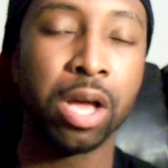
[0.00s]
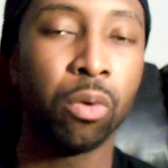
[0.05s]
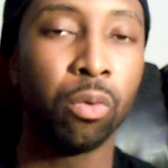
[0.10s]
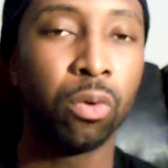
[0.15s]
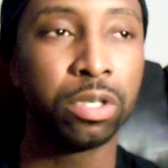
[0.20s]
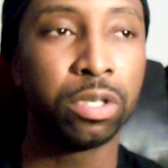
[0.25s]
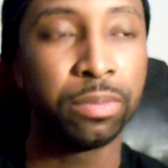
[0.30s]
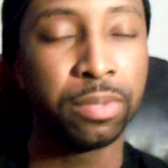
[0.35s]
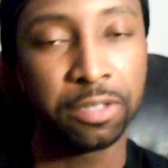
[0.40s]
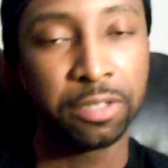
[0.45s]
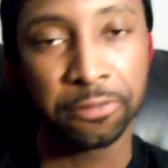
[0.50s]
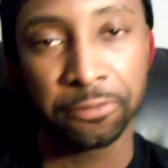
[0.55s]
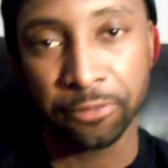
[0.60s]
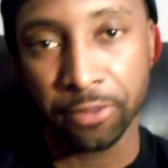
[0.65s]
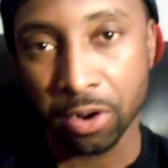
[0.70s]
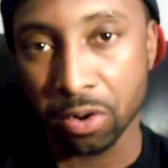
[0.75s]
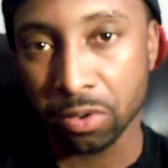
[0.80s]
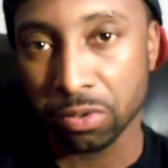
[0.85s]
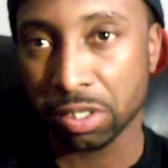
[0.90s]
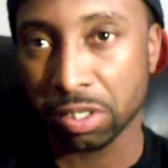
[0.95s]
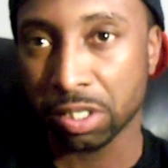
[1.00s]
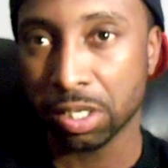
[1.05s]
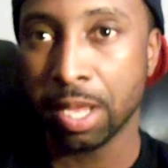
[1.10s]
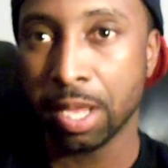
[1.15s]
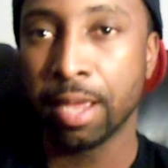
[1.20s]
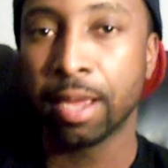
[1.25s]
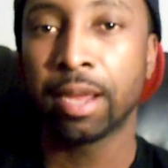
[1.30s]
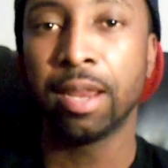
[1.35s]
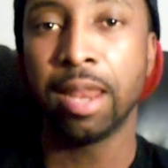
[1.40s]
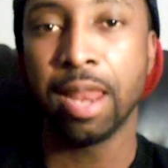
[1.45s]
I wanted to be the first
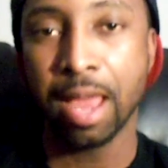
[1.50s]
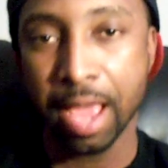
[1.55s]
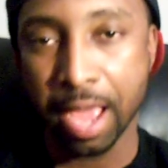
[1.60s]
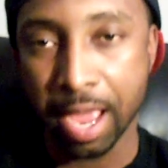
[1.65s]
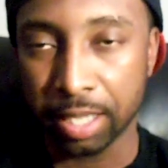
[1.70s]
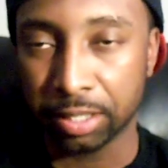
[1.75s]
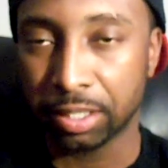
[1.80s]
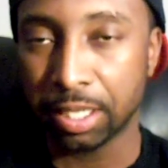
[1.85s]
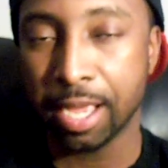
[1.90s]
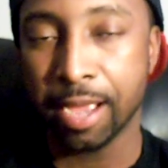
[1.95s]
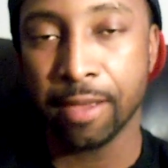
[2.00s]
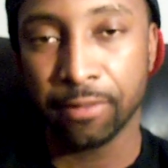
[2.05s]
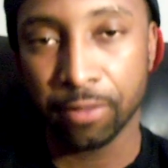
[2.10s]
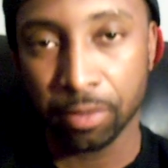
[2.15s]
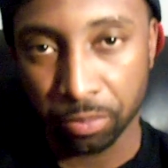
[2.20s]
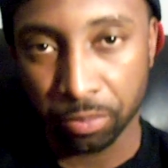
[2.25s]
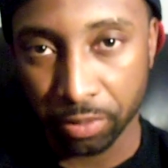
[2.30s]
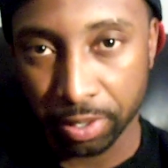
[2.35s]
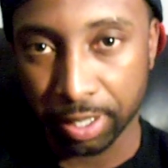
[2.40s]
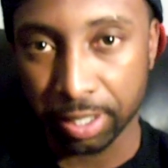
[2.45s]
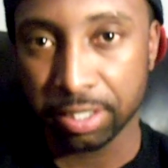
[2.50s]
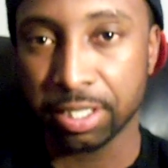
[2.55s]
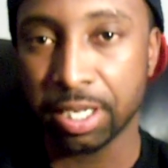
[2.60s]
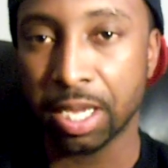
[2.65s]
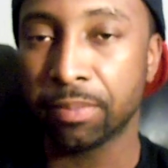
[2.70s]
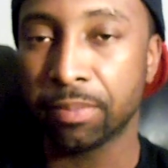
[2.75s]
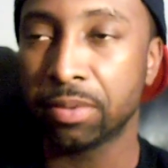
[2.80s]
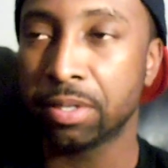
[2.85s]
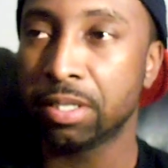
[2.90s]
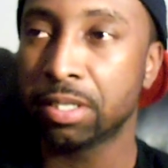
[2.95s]
class to ever bring the
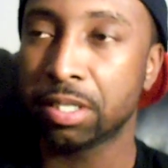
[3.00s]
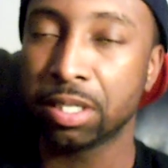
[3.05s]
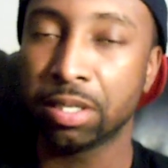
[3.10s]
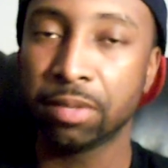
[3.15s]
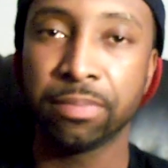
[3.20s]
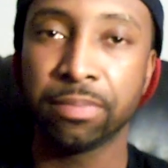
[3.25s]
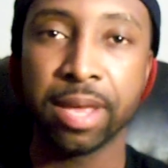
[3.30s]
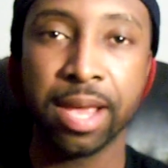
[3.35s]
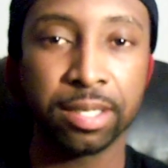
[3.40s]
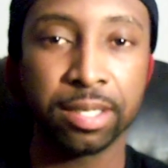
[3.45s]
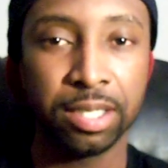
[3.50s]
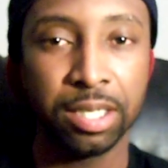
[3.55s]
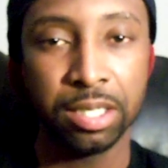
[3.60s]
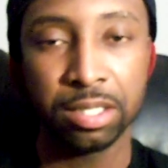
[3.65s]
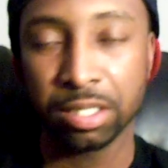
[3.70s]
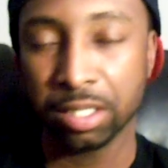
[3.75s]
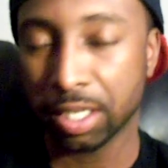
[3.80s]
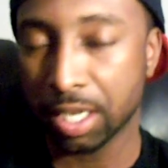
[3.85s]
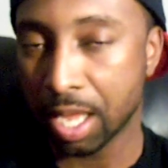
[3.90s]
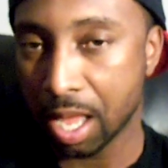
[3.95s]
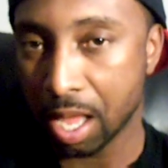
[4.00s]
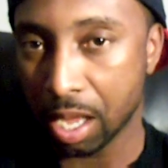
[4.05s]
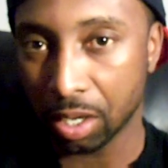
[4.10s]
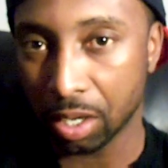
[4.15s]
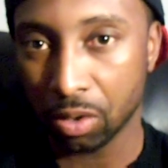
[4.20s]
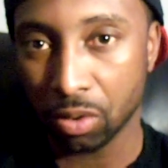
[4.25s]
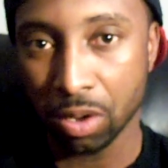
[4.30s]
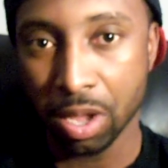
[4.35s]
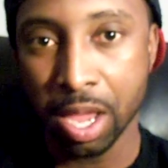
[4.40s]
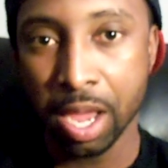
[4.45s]
championship back to East
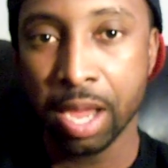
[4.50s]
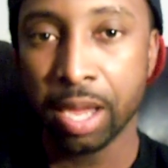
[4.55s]
Chicago.